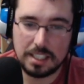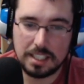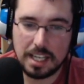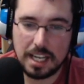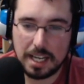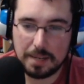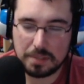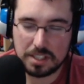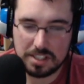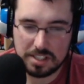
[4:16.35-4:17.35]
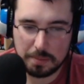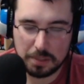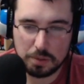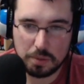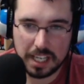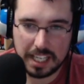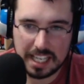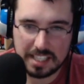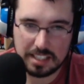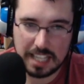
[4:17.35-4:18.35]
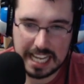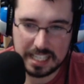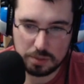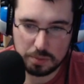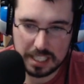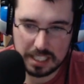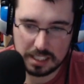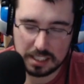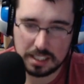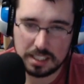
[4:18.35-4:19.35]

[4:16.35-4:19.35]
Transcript: because it's similar to what I guessed last week.